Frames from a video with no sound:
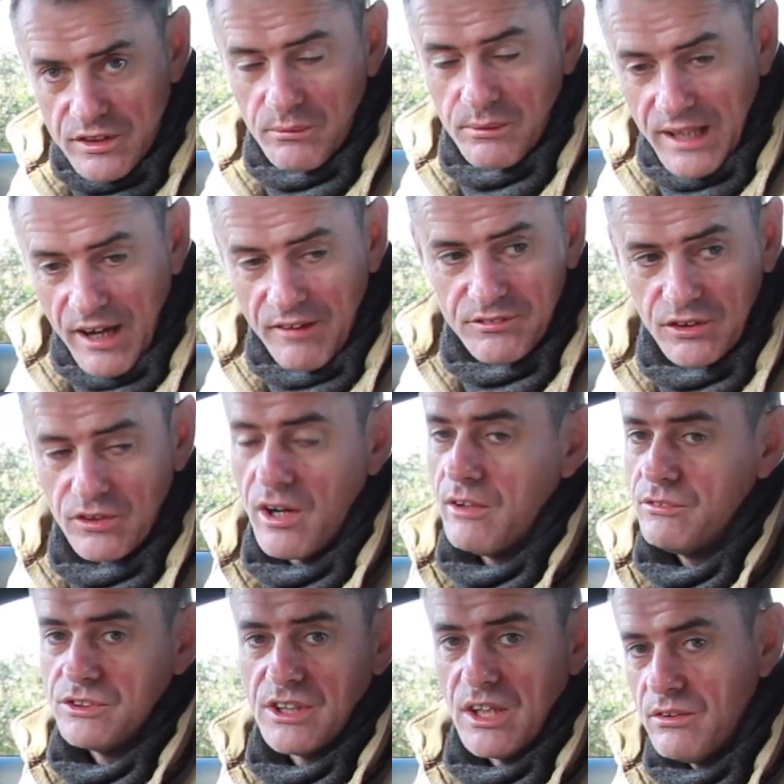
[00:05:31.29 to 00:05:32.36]
They will have to
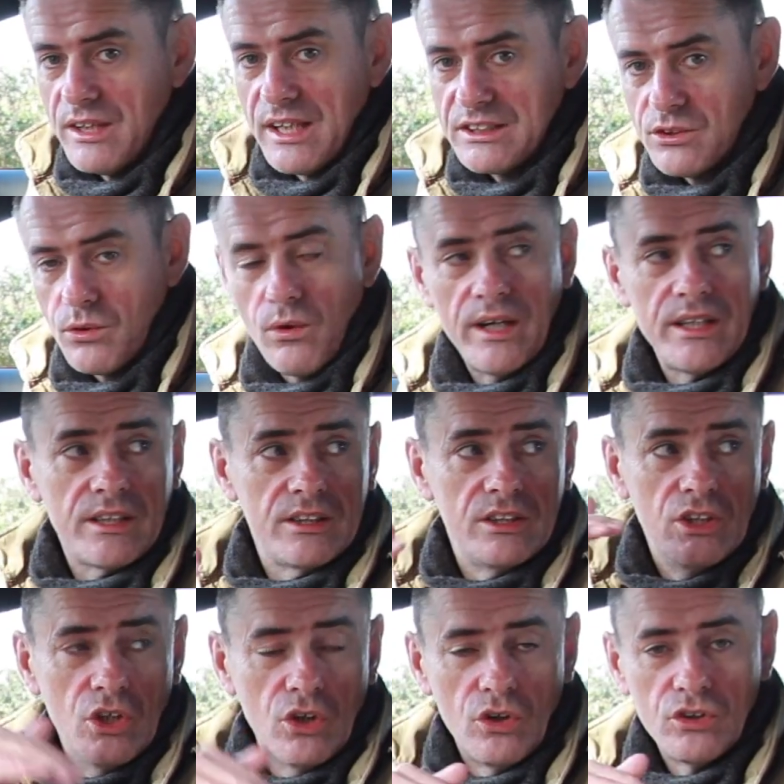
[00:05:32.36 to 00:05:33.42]
crouch down. It's quite a
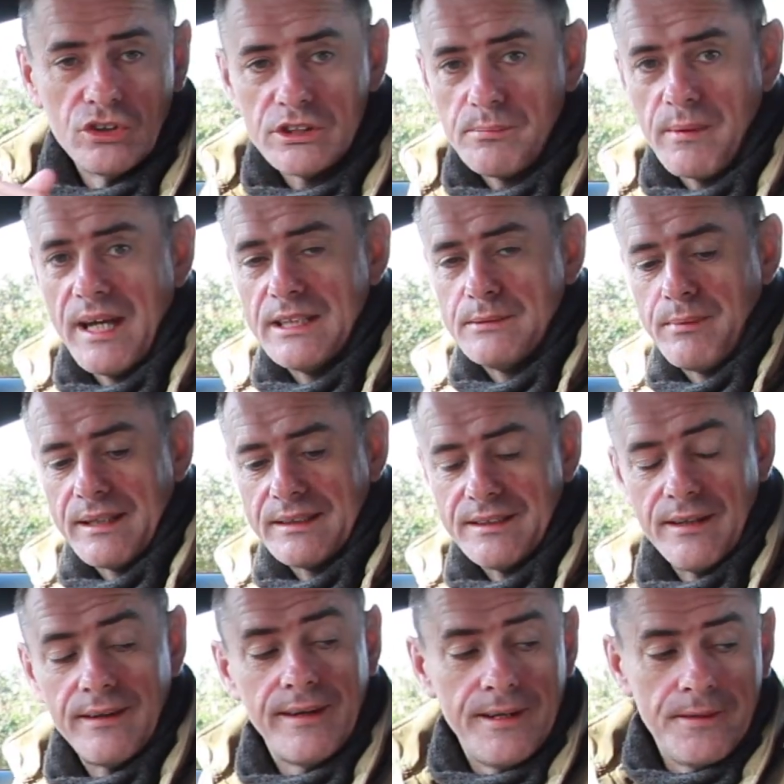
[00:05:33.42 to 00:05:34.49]
low space back
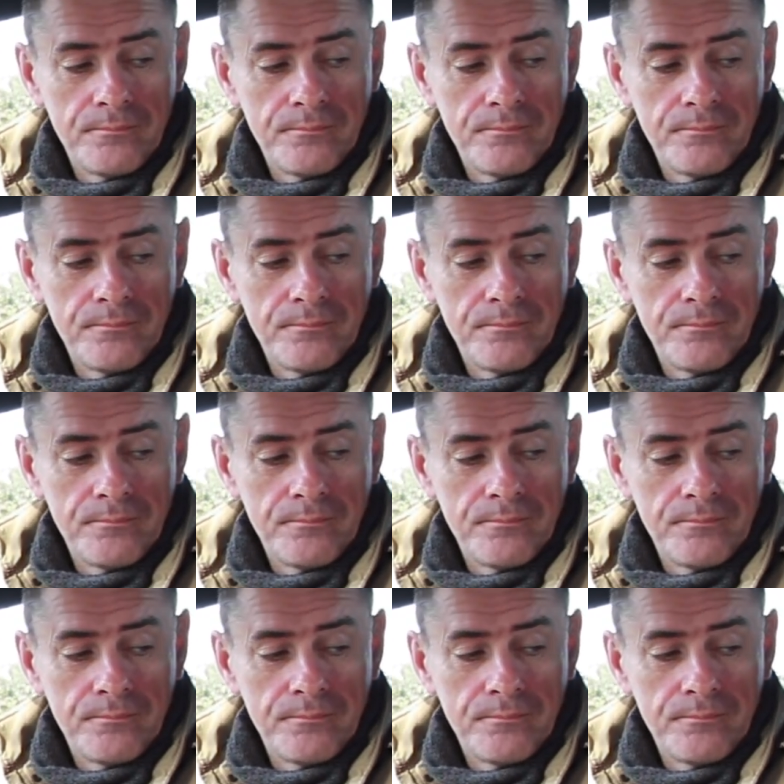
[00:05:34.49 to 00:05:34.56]
there.